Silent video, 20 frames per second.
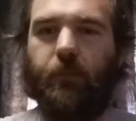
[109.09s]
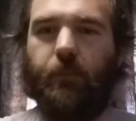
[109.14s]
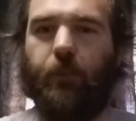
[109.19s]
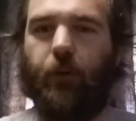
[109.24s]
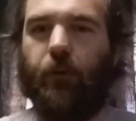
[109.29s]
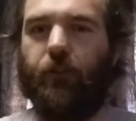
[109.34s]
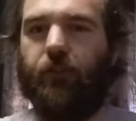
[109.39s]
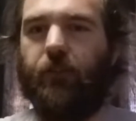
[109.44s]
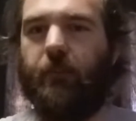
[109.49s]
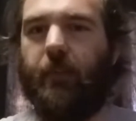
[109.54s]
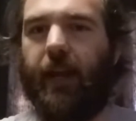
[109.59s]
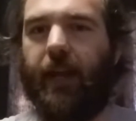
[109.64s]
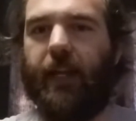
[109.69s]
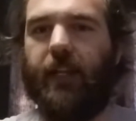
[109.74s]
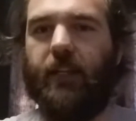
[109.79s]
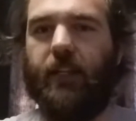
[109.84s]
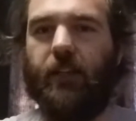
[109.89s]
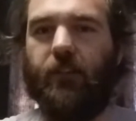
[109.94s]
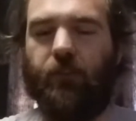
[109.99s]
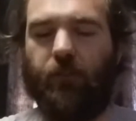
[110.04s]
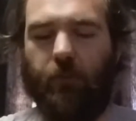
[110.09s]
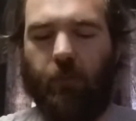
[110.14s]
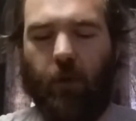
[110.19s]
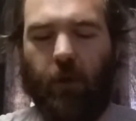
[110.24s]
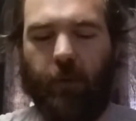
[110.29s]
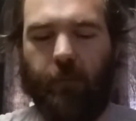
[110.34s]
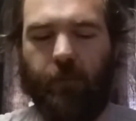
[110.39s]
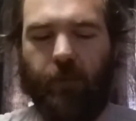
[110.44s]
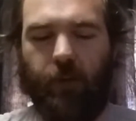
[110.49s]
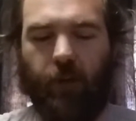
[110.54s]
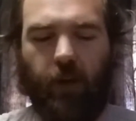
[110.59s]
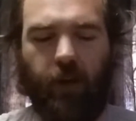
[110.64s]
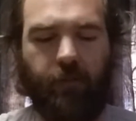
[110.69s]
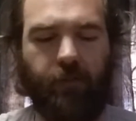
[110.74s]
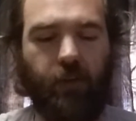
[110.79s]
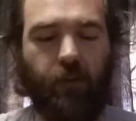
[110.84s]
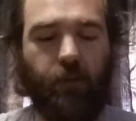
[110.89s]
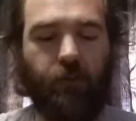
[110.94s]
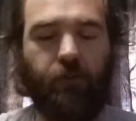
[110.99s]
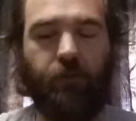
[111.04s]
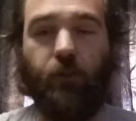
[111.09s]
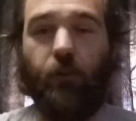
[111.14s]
pusher mechanism that I've used,